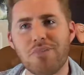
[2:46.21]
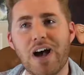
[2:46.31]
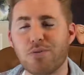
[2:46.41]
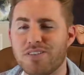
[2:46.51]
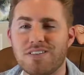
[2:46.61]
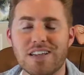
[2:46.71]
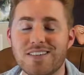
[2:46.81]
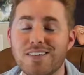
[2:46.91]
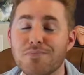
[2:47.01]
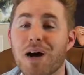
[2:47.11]
I would say
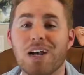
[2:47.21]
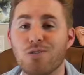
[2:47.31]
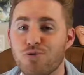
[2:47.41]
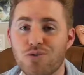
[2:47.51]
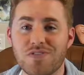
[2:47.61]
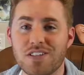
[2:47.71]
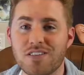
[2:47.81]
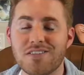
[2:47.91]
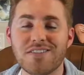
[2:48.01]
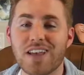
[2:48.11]

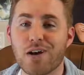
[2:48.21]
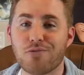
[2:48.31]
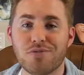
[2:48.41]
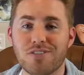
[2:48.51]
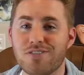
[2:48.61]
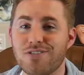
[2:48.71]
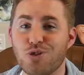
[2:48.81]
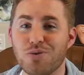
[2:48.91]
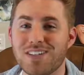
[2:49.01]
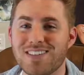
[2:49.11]
smile-driven sound
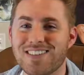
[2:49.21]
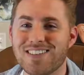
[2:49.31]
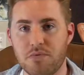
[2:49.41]
to it.